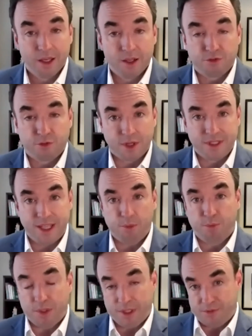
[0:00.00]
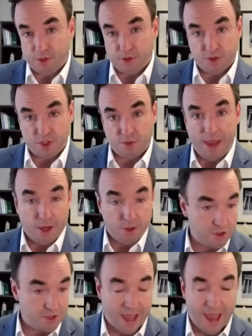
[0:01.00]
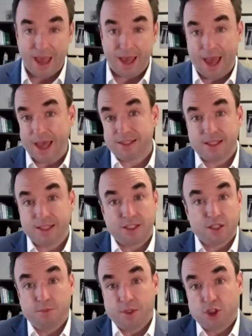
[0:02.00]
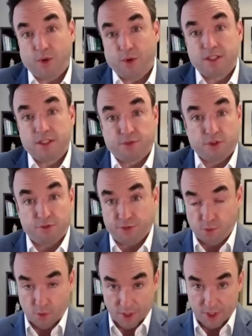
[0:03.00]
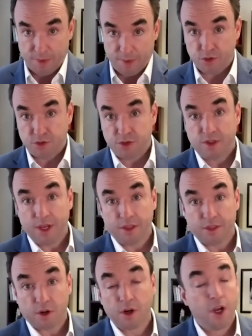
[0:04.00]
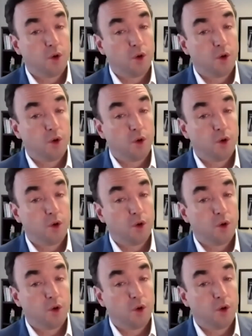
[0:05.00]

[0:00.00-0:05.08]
For example, if there's a spouse, assets can be transferred from one spouse to the other